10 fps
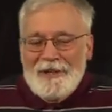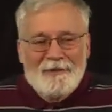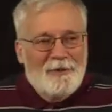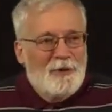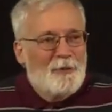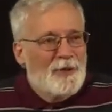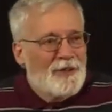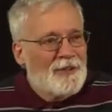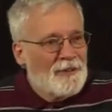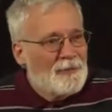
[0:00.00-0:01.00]
a roadway
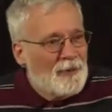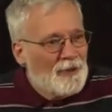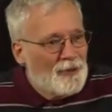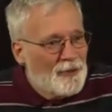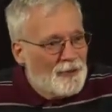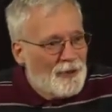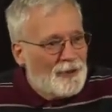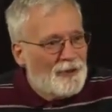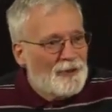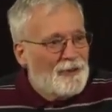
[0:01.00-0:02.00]
that has been
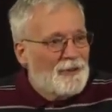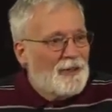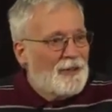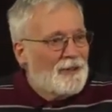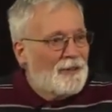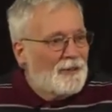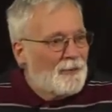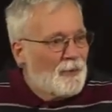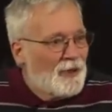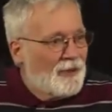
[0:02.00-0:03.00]
constructed to take it
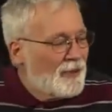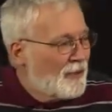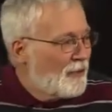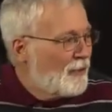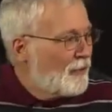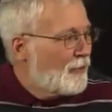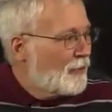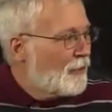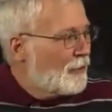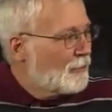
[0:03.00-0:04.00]
where it needs to
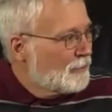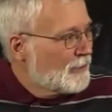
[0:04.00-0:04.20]
go.